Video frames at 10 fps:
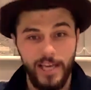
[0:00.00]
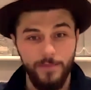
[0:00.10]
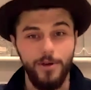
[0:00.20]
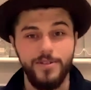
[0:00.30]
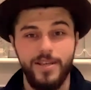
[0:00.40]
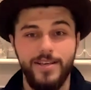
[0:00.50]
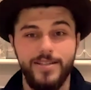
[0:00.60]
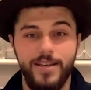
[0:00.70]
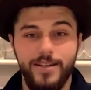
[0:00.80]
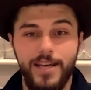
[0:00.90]
keep those tears
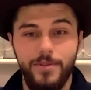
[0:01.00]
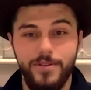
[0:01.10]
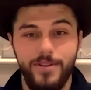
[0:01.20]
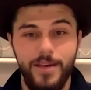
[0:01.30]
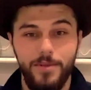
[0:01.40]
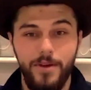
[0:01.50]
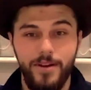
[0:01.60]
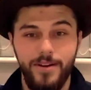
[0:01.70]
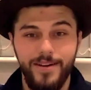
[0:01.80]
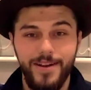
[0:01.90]
in. Keep them
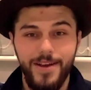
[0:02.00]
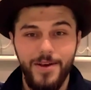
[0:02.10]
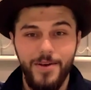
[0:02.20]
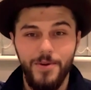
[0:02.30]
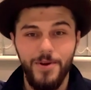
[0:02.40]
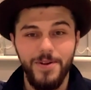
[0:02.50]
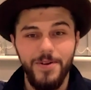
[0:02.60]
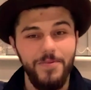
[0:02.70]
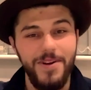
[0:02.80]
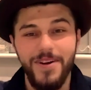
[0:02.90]
in. We're
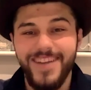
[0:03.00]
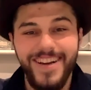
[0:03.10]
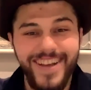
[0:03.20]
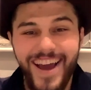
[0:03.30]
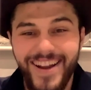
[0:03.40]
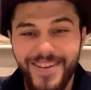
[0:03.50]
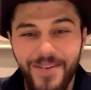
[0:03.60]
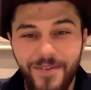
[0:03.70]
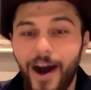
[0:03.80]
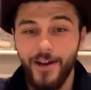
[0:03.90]
not done yet. Don't
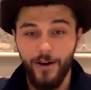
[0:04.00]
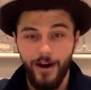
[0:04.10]
worry. I know.